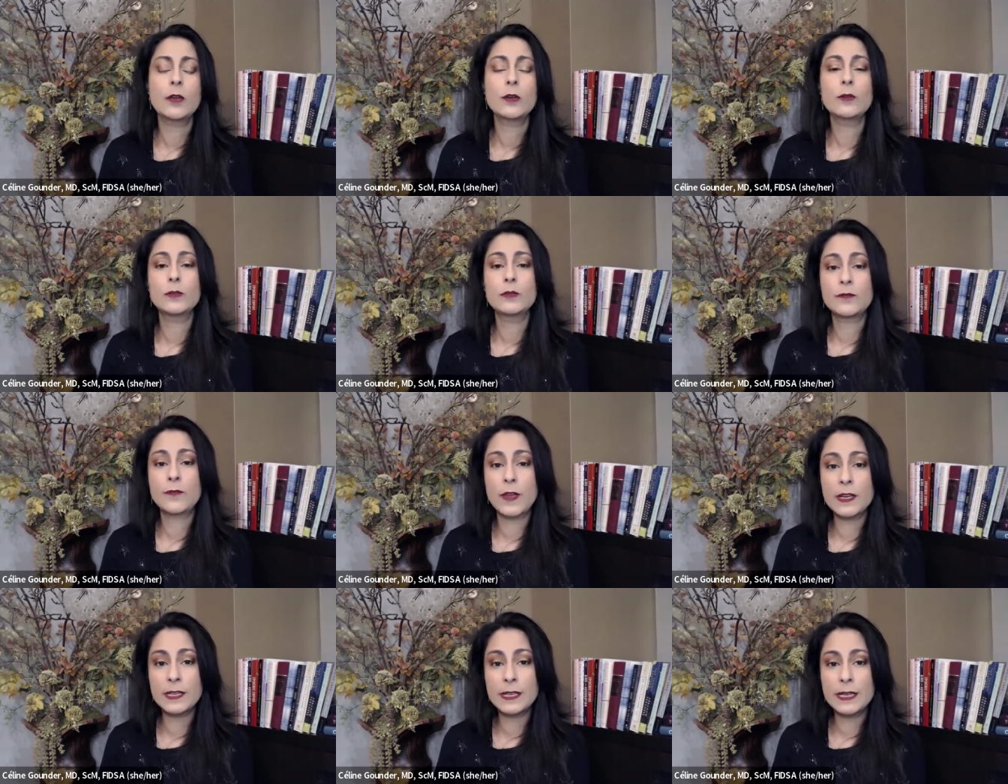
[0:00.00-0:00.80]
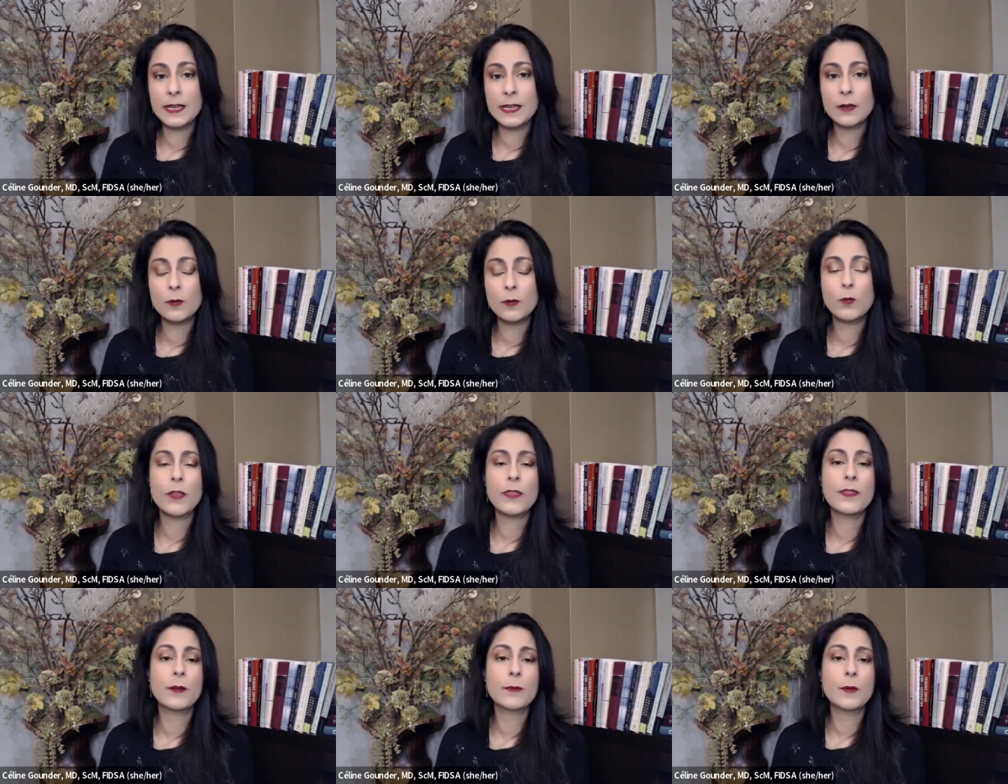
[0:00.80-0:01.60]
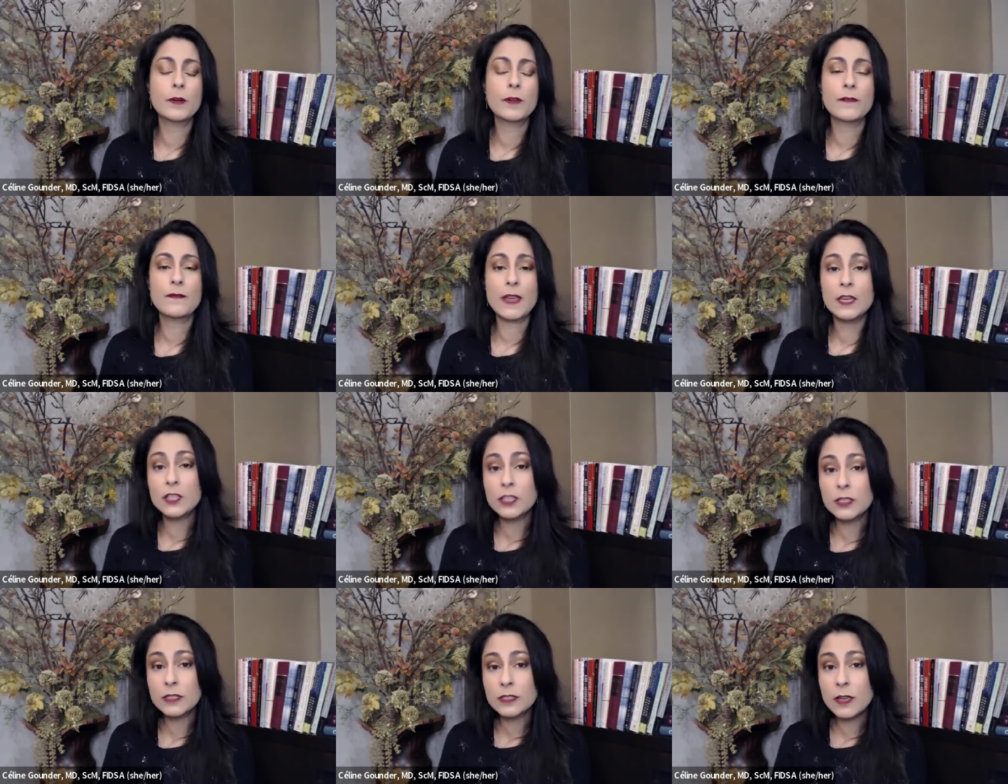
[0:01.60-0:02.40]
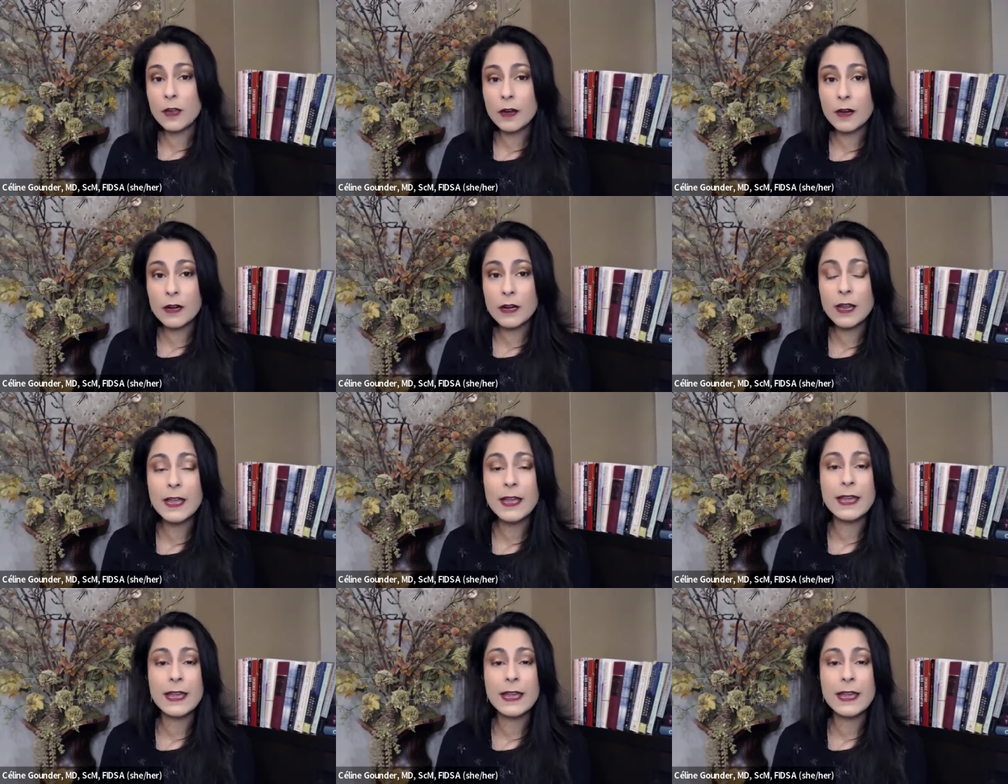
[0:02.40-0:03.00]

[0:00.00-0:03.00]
who's funding it, what their motivations are,